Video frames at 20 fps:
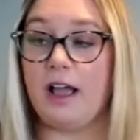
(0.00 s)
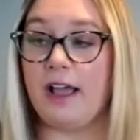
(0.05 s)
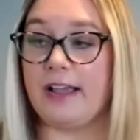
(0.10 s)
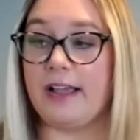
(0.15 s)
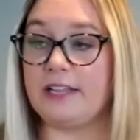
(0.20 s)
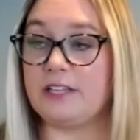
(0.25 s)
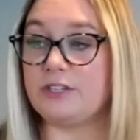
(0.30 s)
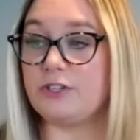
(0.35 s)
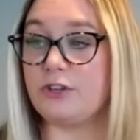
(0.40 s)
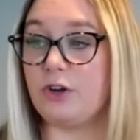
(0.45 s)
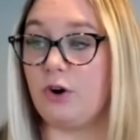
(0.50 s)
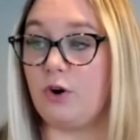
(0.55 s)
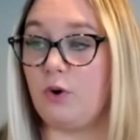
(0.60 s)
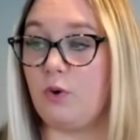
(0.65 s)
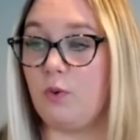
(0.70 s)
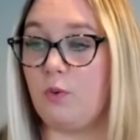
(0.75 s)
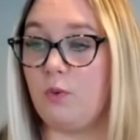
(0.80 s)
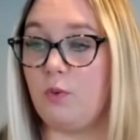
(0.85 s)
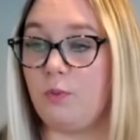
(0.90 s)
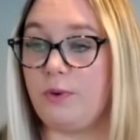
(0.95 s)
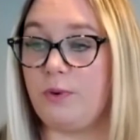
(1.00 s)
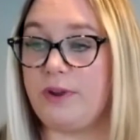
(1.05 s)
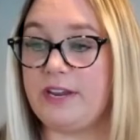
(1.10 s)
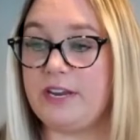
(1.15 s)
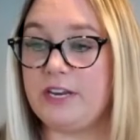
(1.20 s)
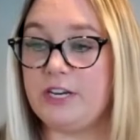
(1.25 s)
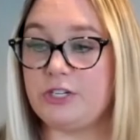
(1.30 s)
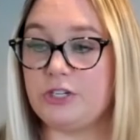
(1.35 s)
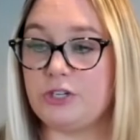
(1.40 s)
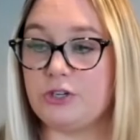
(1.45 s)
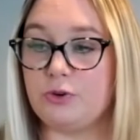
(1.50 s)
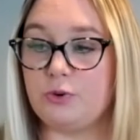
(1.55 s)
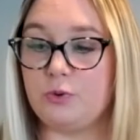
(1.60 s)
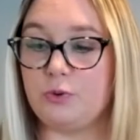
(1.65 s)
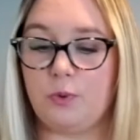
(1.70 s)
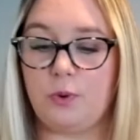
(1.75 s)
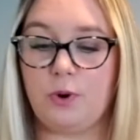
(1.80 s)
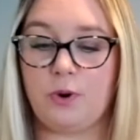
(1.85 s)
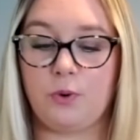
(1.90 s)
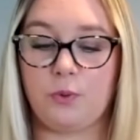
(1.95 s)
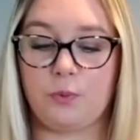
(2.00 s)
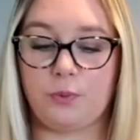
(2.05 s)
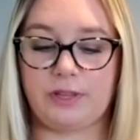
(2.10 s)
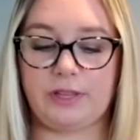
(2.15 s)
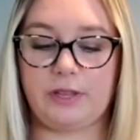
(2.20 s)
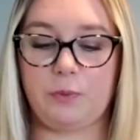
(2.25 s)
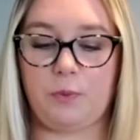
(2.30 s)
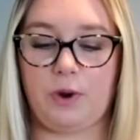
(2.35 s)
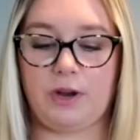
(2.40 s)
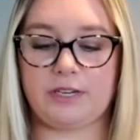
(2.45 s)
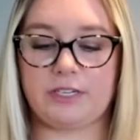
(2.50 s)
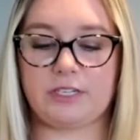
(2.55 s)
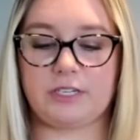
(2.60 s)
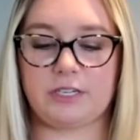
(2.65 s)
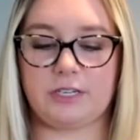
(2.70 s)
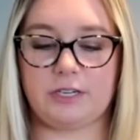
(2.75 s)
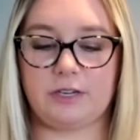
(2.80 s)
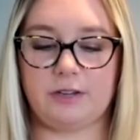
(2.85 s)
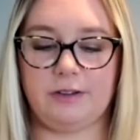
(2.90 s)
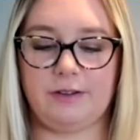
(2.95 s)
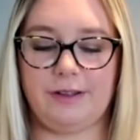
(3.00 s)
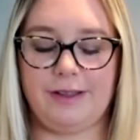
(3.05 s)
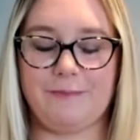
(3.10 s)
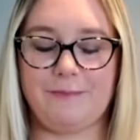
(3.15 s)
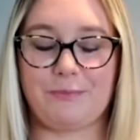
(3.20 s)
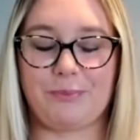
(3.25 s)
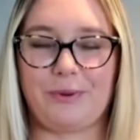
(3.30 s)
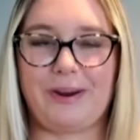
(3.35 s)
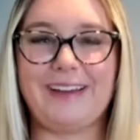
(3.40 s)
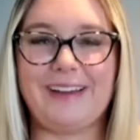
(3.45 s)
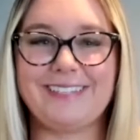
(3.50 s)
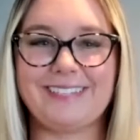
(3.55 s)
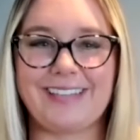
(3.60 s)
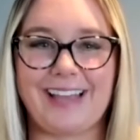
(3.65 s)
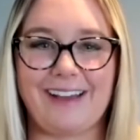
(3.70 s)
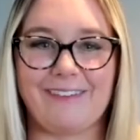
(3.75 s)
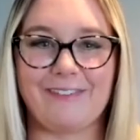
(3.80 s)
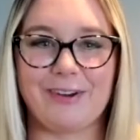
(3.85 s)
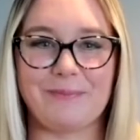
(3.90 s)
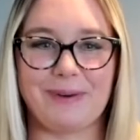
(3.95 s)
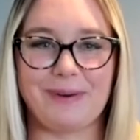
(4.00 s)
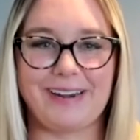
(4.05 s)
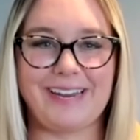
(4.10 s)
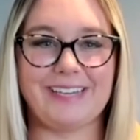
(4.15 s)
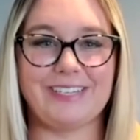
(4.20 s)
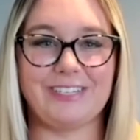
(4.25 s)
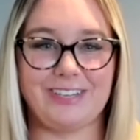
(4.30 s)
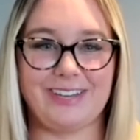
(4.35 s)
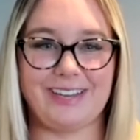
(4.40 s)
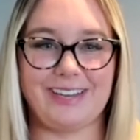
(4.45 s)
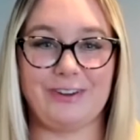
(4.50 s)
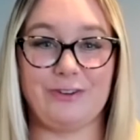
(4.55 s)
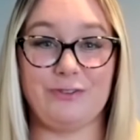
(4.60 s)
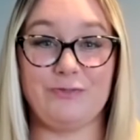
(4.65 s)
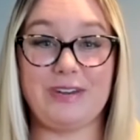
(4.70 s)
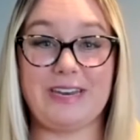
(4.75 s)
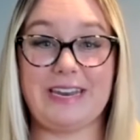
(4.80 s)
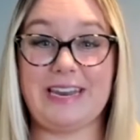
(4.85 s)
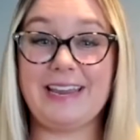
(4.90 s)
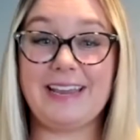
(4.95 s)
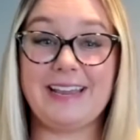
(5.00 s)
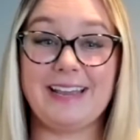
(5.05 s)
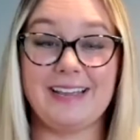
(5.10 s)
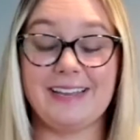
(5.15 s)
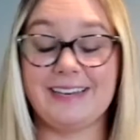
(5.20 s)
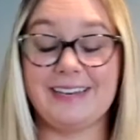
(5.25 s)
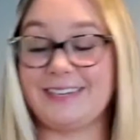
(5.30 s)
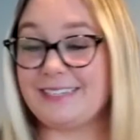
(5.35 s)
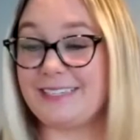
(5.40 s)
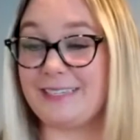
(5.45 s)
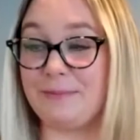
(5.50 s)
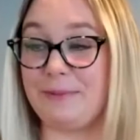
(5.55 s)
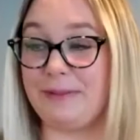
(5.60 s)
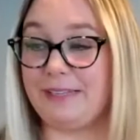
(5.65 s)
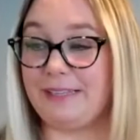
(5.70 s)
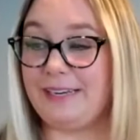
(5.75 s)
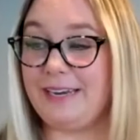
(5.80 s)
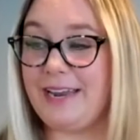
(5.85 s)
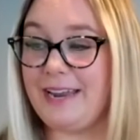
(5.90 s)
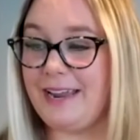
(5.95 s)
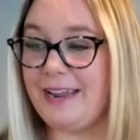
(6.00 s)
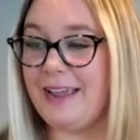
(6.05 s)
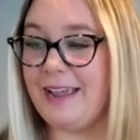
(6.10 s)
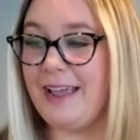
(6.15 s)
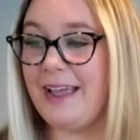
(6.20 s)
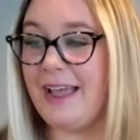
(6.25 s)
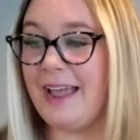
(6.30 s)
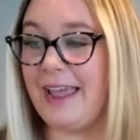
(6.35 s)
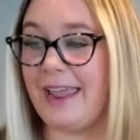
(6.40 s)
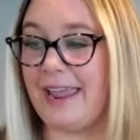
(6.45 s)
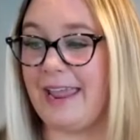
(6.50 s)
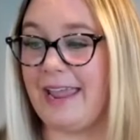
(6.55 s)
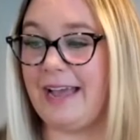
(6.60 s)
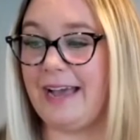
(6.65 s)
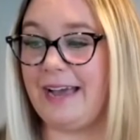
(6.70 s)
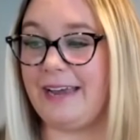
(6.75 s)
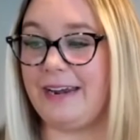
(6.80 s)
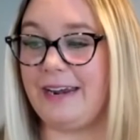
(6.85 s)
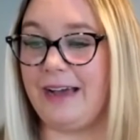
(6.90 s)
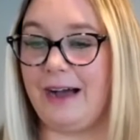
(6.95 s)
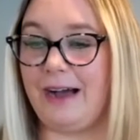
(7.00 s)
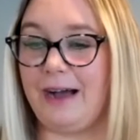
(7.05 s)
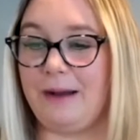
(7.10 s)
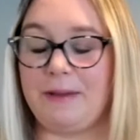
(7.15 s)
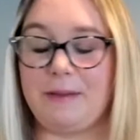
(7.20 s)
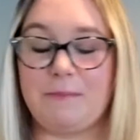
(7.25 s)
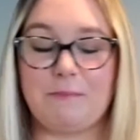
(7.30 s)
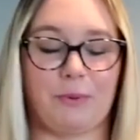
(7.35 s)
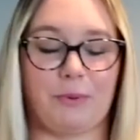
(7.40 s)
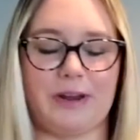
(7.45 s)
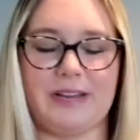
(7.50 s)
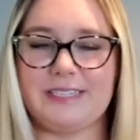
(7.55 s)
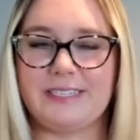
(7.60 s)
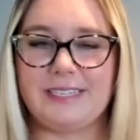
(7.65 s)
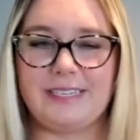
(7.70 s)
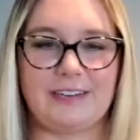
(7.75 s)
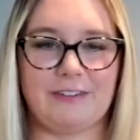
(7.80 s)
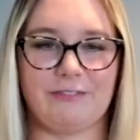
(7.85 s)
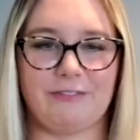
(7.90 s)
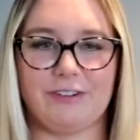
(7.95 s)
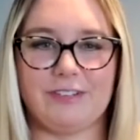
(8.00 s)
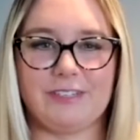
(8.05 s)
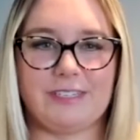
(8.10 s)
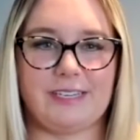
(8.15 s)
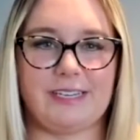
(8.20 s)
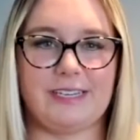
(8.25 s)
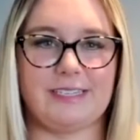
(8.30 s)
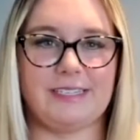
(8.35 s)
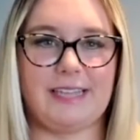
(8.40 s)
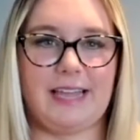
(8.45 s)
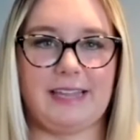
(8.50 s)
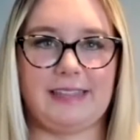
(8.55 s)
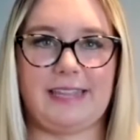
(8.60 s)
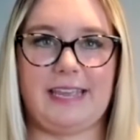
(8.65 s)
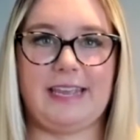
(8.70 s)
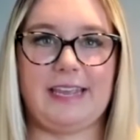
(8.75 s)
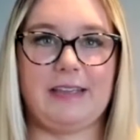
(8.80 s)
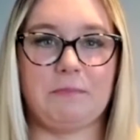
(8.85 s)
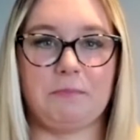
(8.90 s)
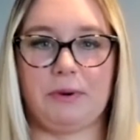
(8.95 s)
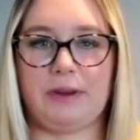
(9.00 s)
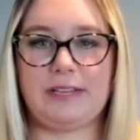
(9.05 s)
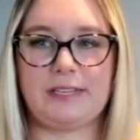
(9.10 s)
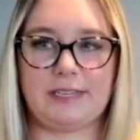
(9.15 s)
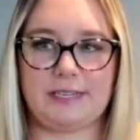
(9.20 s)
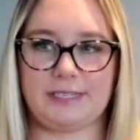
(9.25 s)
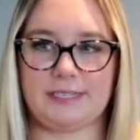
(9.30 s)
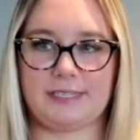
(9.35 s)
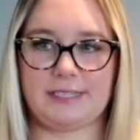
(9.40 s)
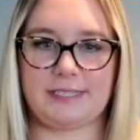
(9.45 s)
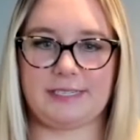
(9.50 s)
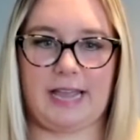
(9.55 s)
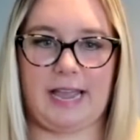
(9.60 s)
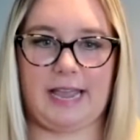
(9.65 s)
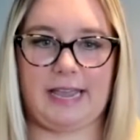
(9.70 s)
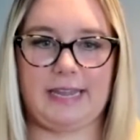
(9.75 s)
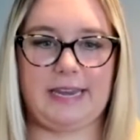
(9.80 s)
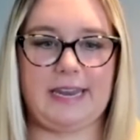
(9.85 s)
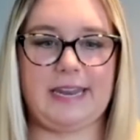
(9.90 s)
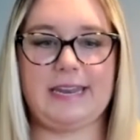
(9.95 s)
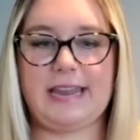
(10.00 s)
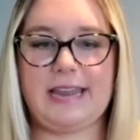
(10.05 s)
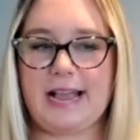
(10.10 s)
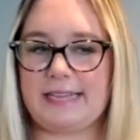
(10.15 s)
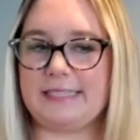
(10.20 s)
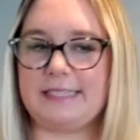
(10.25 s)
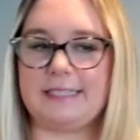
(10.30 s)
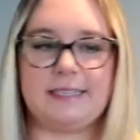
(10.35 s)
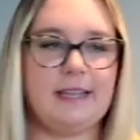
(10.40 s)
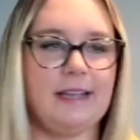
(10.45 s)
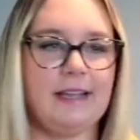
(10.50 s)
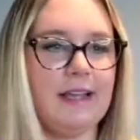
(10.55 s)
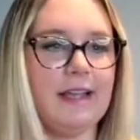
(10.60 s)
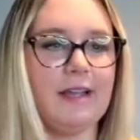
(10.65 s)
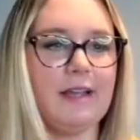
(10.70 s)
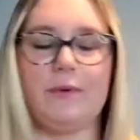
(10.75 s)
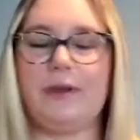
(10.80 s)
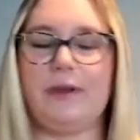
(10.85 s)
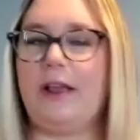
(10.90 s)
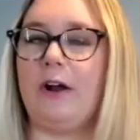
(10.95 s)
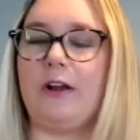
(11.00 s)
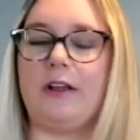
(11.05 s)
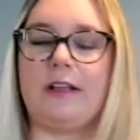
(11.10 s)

And so we do really want to embrace everybody's unique disability and embrace the differences that they can bring to society. Yes, we are